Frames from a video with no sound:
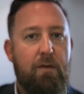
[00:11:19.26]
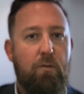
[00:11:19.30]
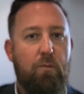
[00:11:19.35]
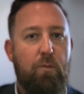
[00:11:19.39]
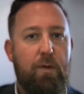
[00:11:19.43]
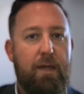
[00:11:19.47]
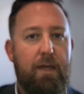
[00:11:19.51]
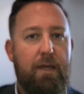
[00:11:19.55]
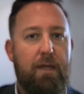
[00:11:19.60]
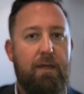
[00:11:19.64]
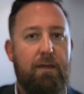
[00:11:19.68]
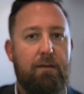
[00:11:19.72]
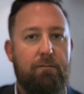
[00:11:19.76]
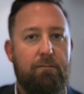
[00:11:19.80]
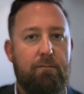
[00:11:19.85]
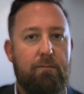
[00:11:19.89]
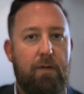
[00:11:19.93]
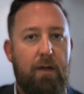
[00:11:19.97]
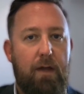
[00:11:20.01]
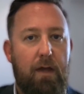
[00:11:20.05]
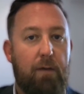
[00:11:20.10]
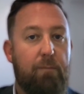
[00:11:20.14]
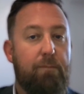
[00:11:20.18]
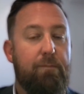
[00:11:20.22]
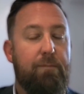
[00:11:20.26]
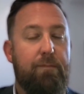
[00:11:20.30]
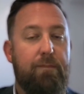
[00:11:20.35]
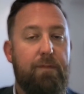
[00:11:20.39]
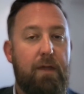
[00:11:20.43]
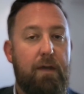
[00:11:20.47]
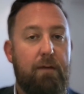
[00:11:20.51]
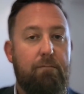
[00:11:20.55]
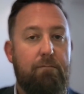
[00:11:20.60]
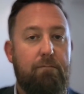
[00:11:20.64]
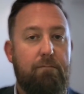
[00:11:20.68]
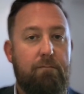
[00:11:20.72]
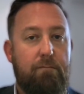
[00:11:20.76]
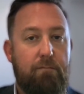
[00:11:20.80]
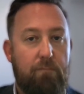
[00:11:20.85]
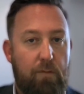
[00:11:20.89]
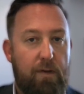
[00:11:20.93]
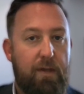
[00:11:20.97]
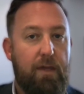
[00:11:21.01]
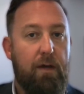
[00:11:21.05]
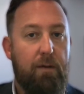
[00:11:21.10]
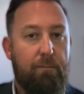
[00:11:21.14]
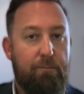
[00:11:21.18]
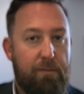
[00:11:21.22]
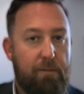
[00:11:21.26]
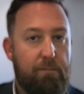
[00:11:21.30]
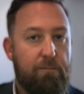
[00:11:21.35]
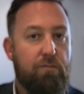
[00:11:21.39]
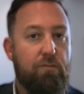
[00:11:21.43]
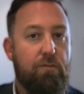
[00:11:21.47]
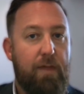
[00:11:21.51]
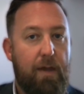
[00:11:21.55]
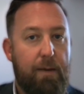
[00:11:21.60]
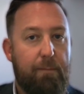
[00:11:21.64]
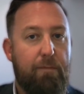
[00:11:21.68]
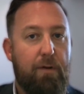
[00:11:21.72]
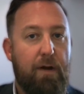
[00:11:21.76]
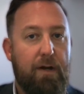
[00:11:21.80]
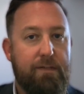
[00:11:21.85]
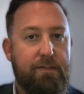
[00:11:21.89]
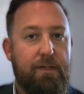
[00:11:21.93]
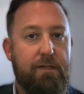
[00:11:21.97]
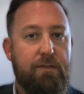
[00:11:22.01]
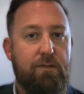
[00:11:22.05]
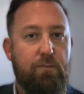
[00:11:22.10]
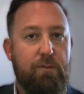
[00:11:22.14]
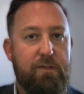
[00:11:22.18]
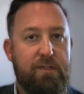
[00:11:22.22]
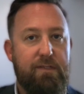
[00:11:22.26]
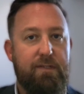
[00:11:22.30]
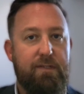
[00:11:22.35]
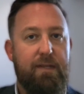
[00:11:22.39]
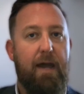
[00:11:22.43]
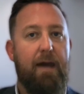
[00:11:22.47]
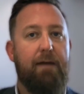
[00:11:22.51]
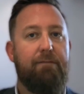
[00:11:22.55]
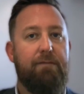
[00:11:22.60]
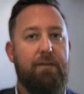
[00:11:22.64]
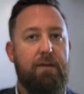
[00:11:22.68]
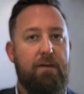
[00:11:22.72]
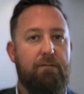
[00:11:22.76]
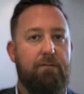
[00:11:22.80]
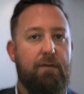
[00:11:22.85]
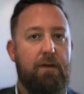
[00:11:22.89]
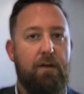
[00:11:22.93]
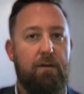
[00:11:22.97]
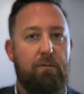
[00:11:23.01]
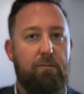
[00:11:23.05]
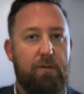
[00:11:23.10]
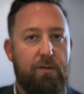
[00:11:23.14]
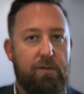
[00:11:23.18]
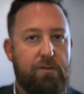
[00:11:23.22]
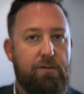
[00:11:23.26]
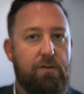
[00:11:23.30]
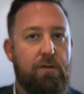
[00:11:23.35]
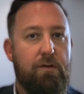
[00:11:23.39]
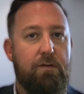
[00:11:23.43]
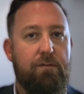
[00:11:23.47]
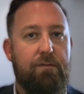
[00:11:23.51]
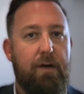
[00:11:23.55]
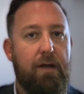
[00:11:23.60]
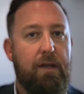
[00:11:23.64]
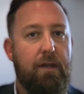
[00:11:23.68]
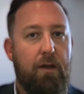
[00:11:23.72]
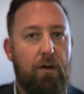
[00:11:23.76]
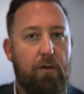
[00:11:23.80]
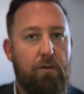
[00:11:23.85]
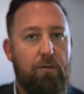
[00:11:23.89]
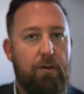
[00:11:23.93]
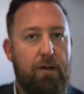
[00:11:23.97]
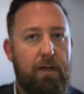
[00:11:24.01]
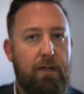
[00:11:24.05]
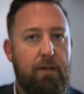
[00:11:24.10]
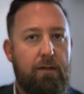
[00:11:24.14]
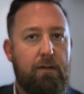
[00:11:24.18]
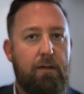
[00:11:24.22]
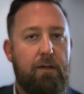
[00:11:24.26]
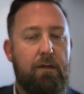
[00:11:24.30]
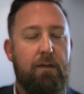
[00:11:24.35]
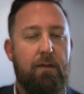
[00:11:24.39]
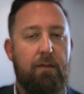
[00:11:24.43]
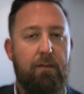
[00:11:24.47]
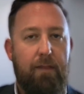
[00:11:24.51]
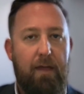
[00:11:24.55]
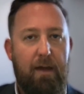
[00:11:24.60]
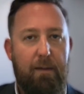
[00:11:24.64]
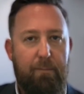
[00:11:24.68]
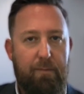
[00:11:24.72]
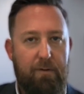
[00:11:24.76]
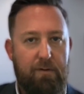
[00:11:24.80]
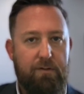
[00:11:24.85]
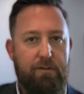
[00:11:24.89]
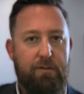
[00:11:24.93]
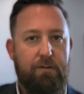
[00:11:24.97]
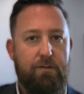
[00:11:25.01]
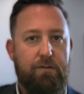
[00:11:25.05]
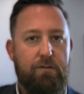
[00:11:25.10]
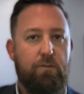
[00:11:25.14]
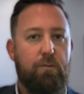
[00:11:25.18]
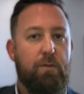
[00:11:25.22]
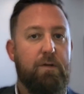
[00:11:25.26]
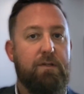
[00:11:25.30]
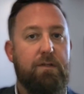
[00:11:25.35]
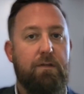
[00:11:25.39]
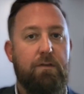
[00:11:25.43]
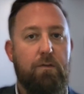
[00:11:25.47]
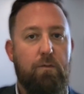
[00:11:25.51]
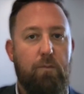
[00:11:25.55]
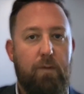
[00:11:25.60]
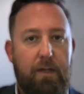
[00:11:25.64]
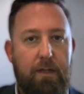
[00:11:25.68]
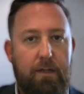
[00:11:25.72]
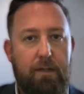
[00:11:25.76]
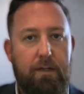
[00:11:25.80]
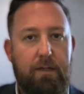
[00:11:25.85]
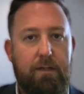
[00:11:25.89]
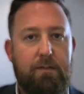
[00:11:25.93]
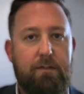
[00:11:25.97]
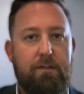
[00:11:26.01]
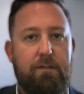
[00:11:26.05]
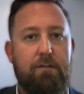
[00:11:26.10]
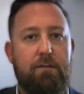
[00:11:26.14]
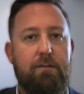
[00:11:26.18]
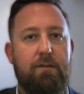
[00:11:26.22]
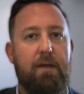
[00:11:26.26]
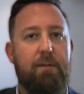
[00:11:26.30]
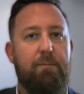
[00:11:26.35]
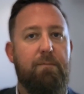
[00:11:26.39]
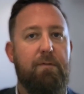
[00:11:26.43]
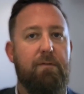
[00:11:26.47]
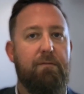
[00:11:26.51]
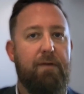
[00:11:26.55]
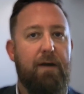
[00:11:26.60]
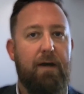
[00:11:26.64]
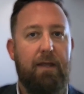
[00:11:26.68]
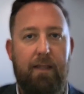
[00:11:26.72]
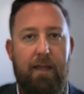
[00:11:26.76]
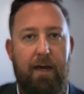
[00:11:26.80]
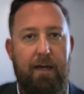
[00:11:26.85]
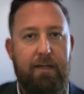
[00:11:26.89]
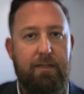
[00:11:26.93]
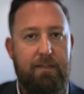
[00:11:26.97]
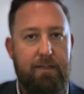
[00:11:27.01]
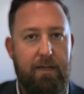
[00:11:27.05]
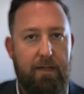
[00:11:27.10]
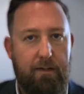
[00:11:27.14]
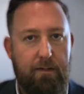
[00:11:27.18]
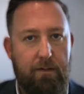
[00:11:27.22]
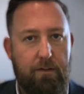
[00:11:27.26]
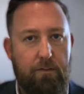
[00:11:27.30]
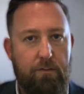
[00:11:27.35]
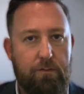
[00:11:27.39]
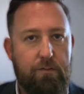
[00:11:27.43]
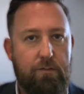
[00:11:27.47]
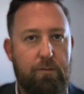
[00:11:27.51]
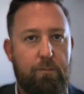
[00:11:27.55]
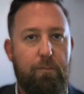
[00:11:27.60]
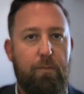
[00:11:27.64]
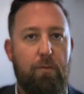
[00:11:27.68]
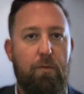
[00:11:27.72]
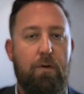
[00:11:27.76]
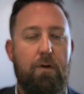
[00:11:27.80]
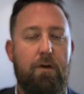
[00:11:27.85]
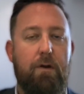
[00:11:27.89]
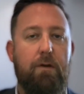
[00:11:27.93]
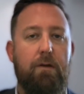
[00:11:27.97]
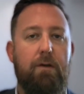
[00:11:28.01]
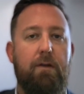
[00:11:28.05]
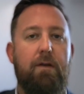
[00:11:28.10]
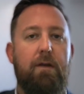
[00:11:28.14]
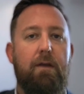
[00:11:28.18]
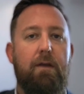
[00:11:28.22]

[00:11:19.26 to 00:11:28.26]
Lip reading: We help them through that process. We staff the event with a certified notary. That person swears in the witness. They provide light technical support.